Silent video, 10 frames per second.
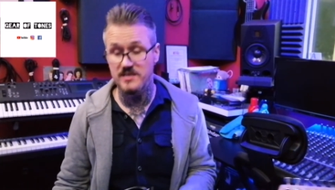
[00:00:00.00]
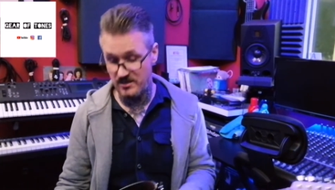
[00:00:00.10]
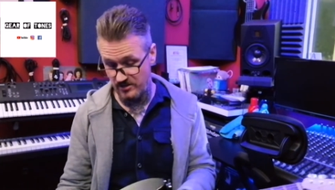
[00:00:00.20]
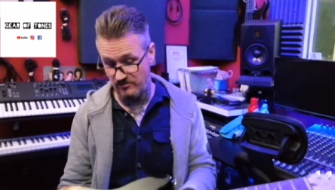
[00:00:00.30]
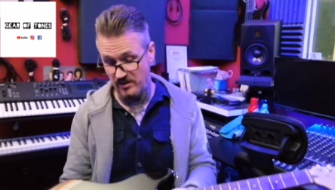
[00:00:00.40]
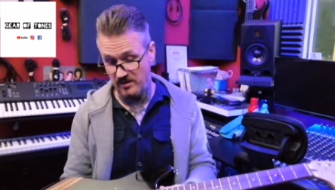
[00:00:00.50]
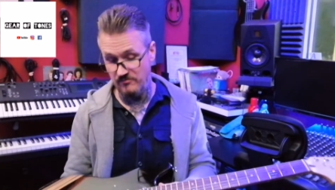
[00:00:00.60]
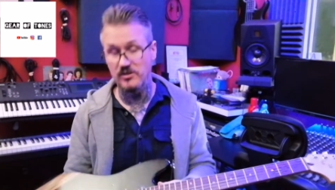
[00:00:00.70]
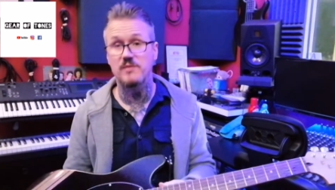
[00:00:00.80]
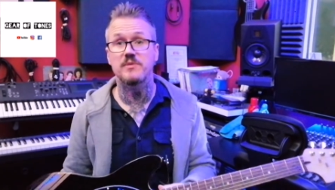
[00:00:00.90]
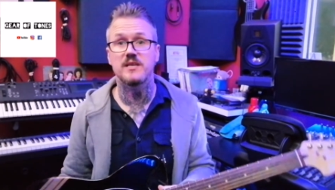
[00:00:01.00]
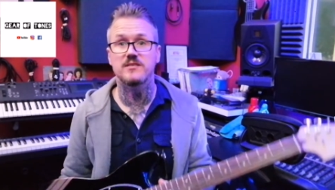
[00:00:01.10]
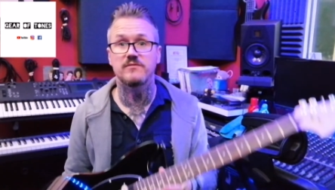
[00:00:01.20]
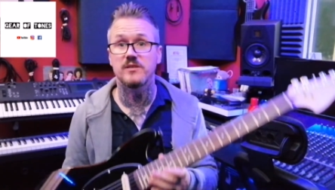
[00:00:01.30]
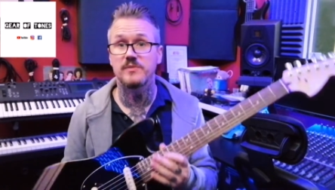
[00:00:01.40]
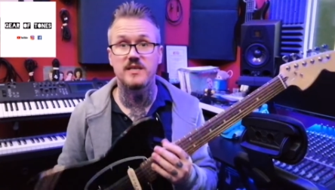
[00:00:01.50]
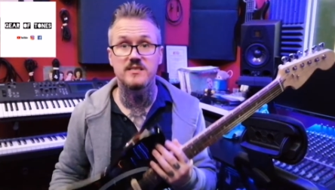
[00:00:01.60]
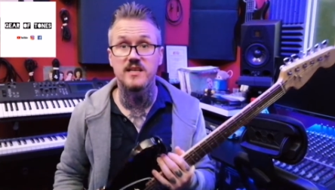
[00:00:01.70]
It's actually really, really impressive for the price.